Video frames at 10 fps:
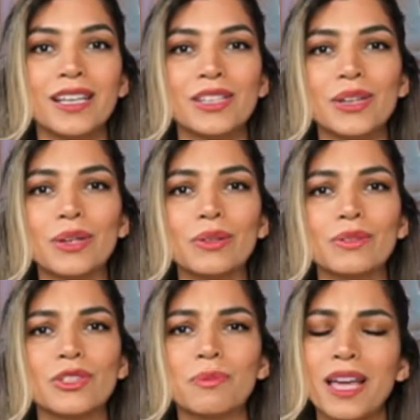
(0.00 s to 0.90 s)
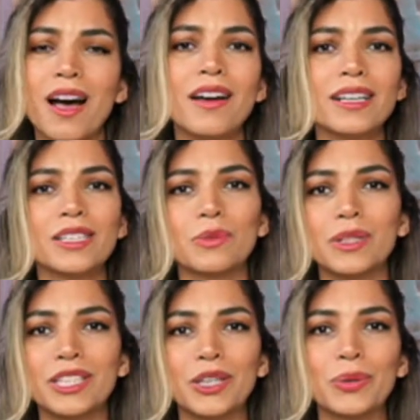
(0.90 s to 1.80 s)
So to be honest
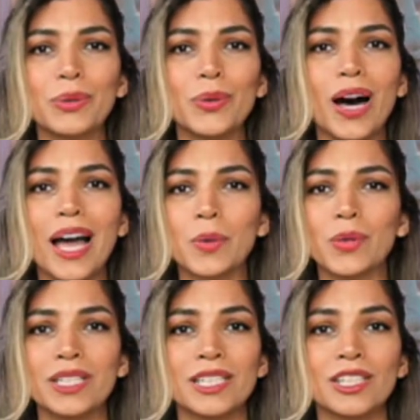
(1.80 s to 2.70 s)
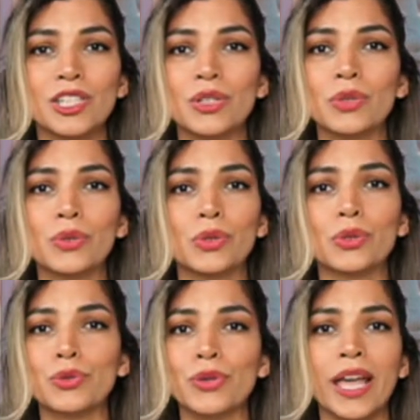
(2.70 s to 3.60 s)
with you, I wanted to
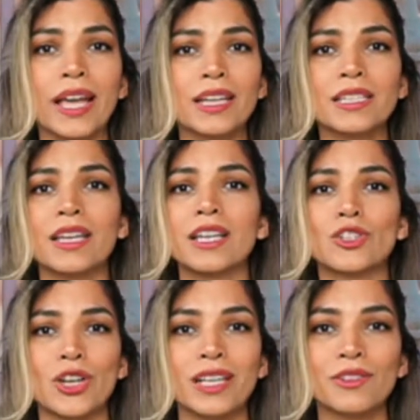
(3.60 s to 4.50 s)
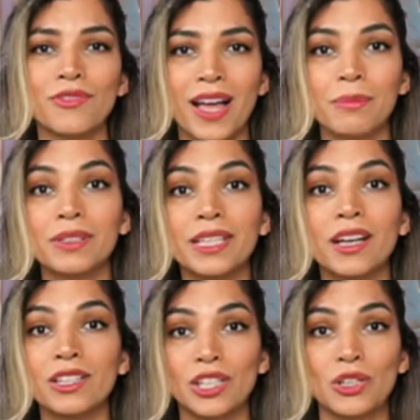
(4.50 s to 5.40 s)
create a chess family
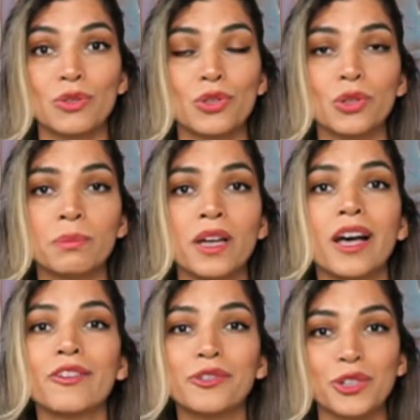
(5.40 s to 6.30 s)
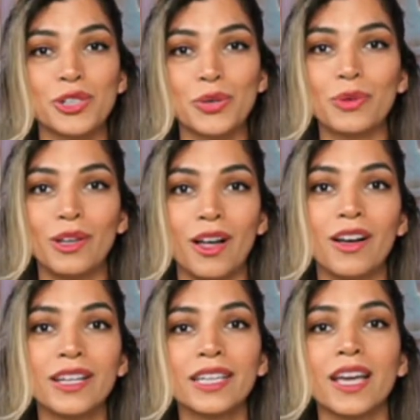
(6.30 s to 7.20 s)
on YouTube for so
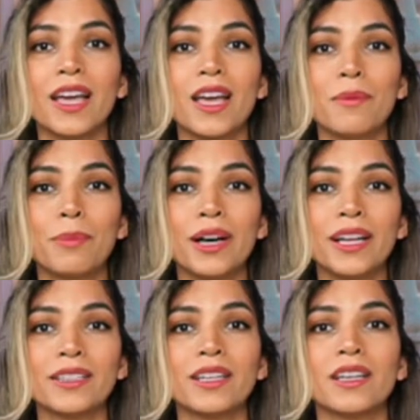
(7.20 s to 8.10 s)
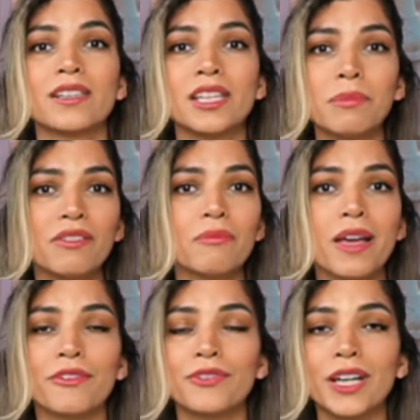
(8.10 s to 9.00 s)
long, but some of my
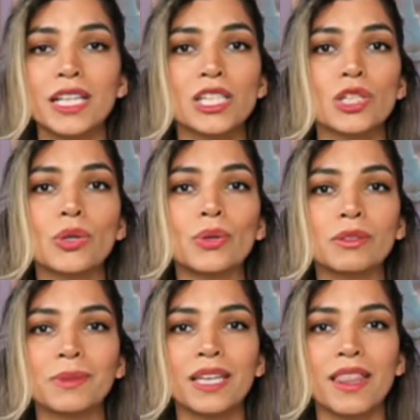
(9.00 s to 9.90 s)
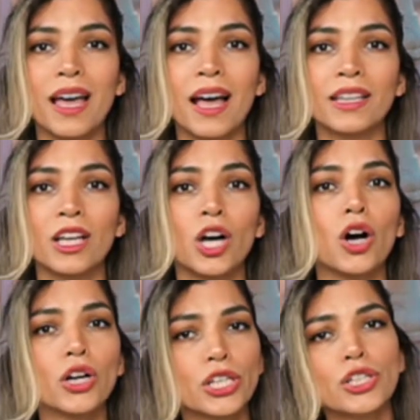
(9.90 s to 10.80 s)
friends told me that,
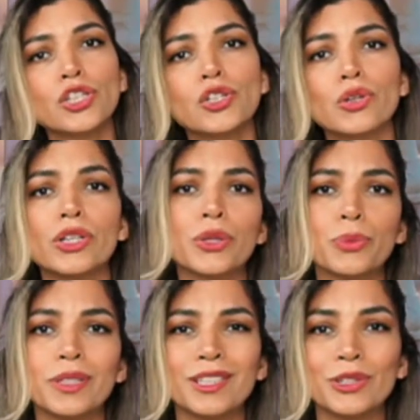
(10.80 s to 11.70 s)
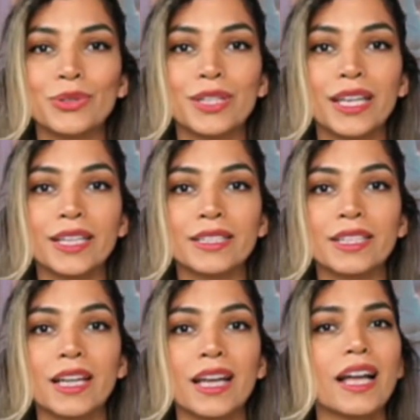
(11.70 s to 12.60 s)
are you sure you want to do this?
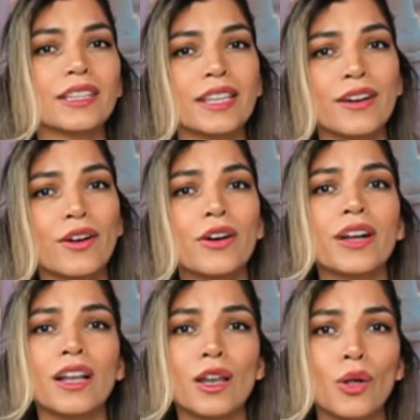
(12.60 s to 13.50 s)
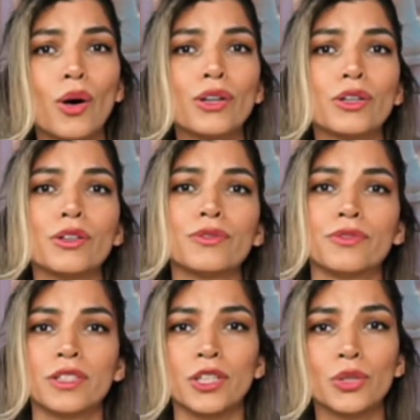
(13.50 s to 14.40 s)
There are a lot of
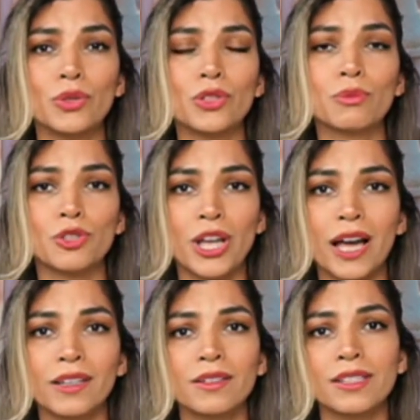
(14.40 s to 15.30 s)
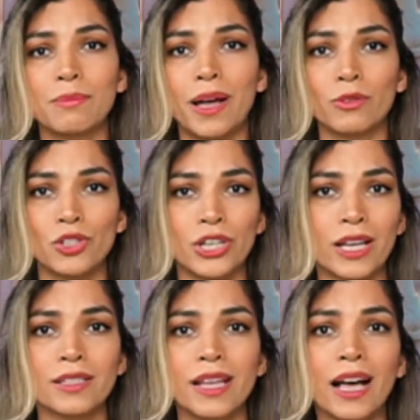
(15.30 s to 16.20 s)
YouTube channels about
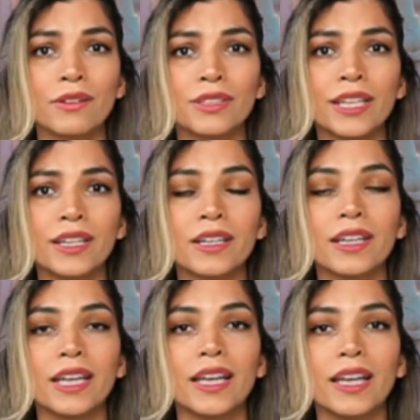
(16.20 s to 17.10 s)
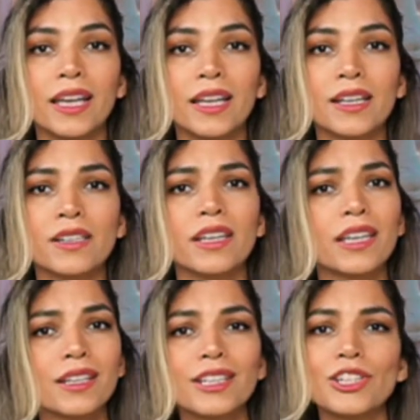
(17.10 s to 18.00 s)
chess out there and
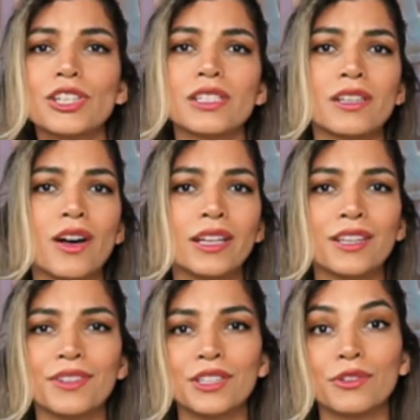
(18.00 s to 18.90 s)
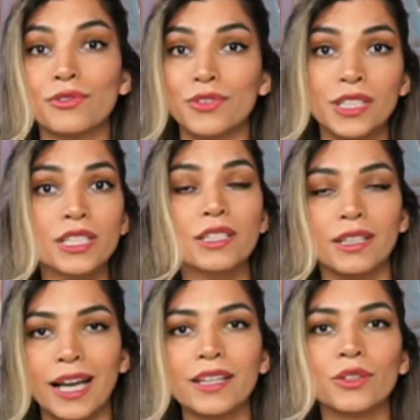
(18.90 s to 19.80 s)
English is not even your first
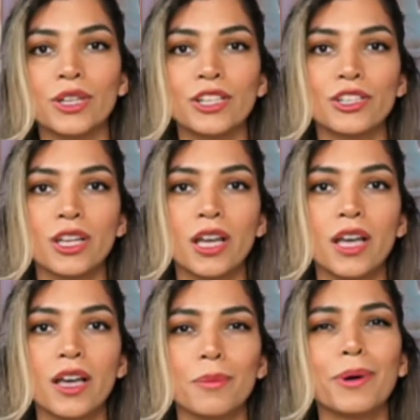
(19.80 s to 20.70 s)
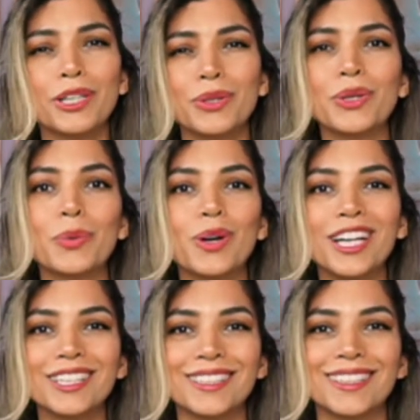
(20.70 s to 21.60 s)
language. But you know
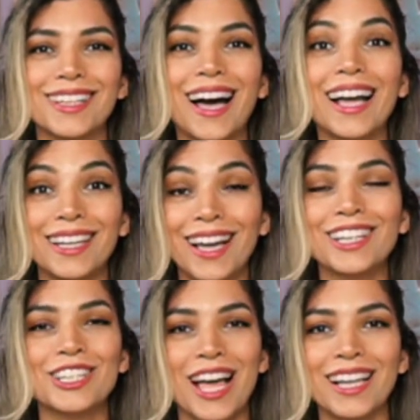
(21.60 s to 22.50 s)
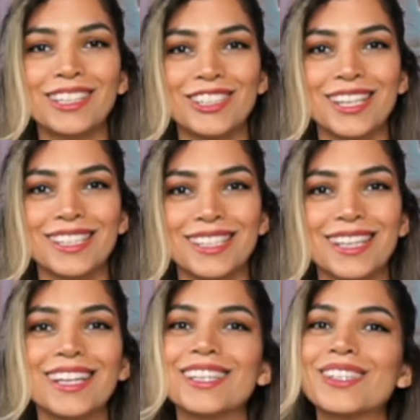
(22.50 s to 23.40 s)
what? I like challenges.
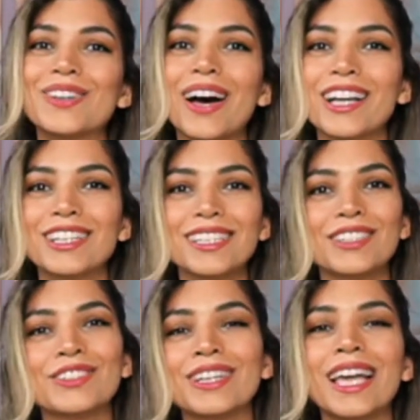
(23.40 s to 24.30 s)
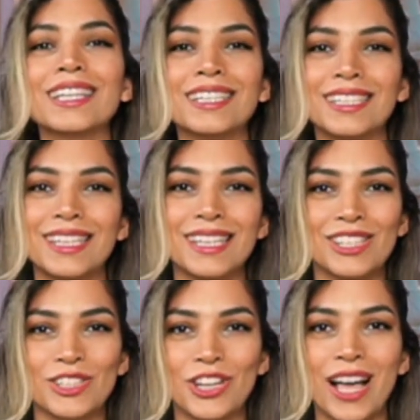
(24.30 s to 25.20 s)
So I just created
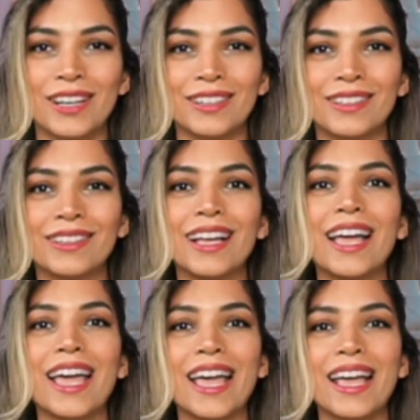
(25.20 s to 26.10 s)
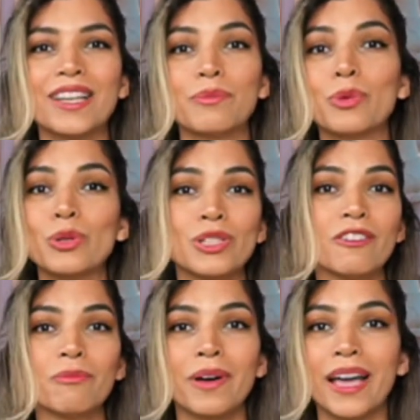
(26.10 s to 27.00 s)
this channel and most
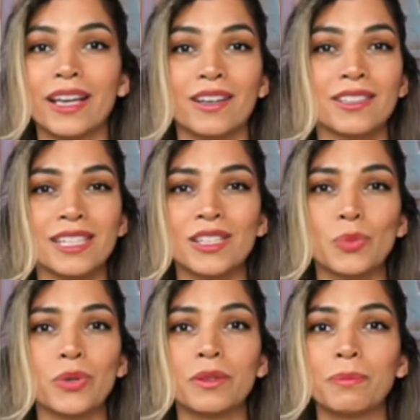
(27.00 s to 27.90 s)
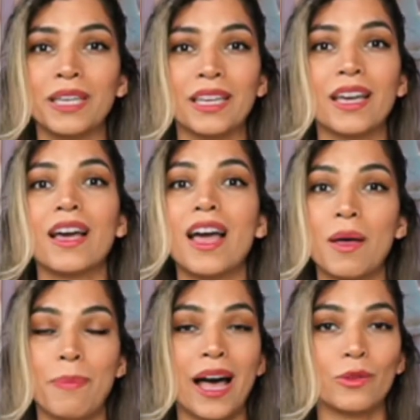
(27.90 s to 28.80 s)
of my contents will be
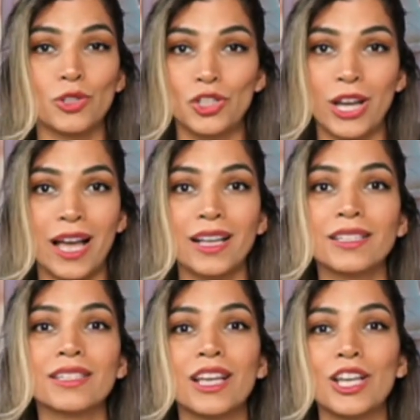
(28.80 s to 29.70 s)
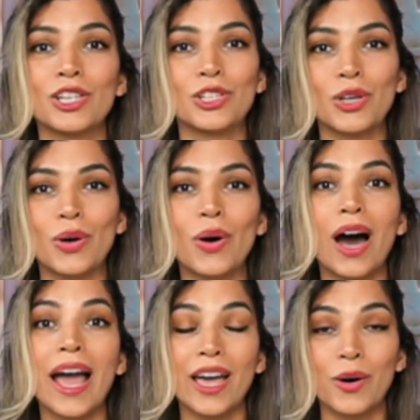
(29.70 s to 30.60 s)
about chess. So
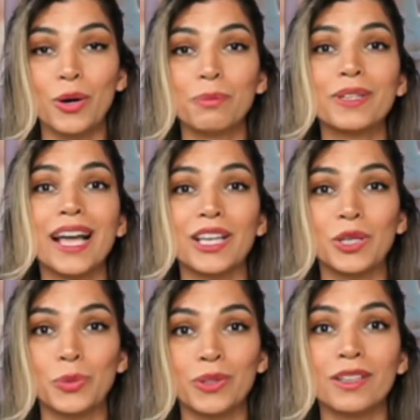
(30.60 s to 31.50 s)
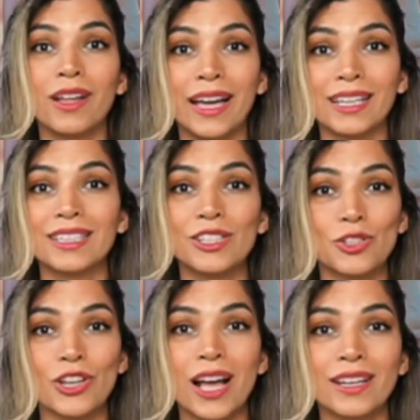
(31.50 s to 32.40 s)
I hope that you will like this
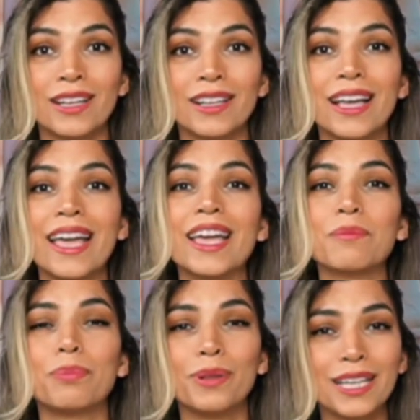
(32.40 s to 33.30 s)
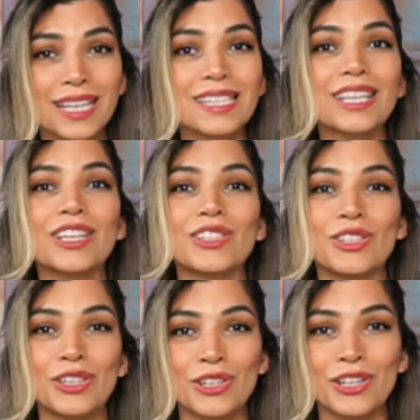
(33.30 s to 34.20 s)
channel and please
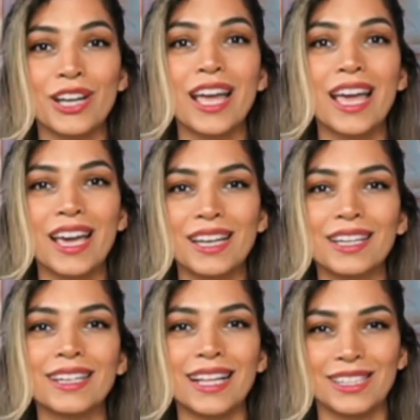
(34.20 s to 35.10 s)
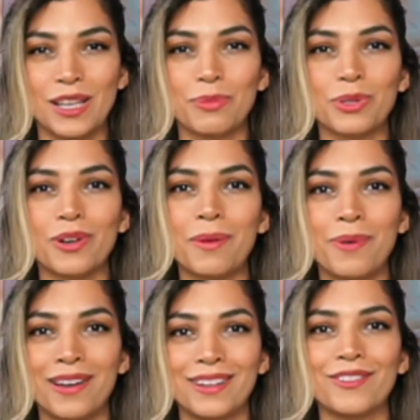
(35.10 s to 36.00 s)
consider hitting that subscribe
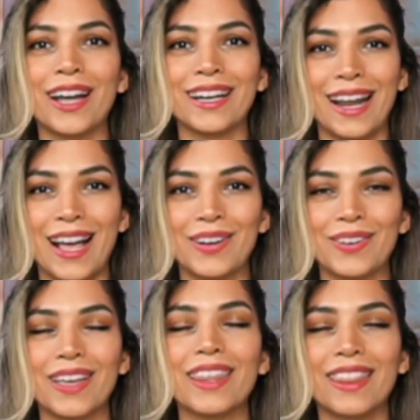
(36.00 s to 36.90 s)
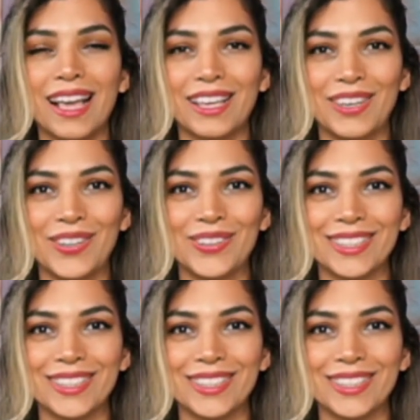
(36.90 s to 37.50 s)
button right now. Thank you.